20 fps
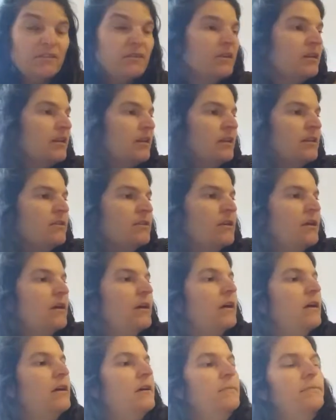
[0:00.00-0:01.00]
cooking in
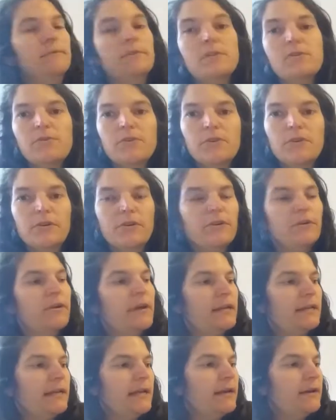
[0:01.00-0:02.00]
the slow cooker
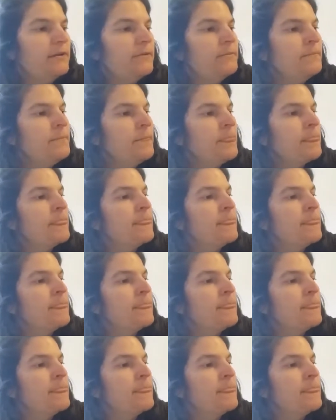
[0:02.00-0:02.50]
right now.